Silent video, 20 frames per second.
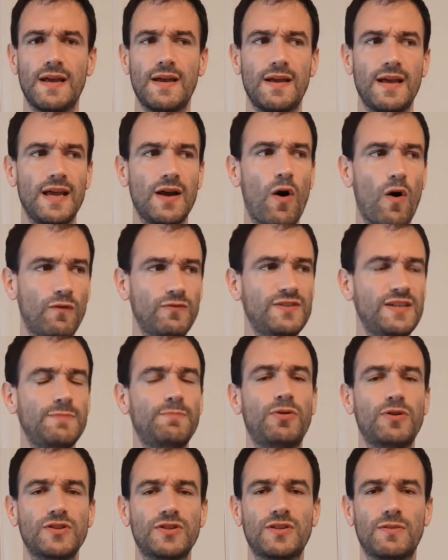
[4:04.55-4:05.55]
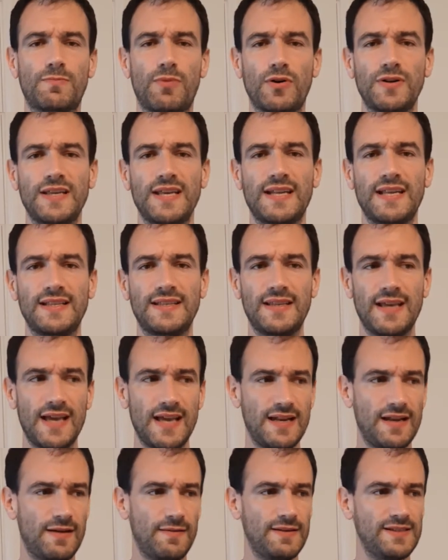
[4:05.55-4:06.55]
It obviously puts the body in a
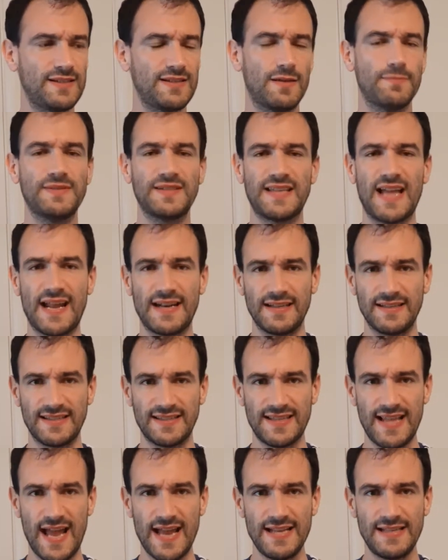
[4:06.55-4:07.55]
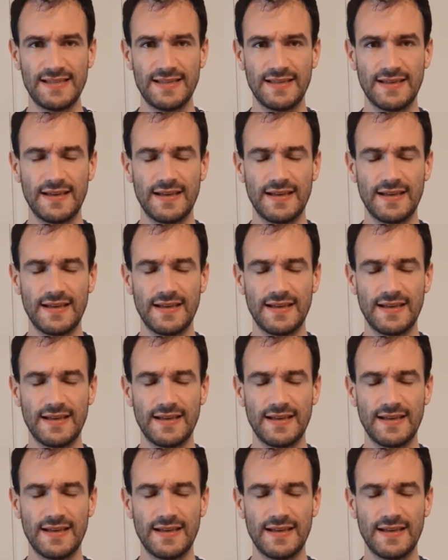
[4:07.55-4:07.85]
substandard state.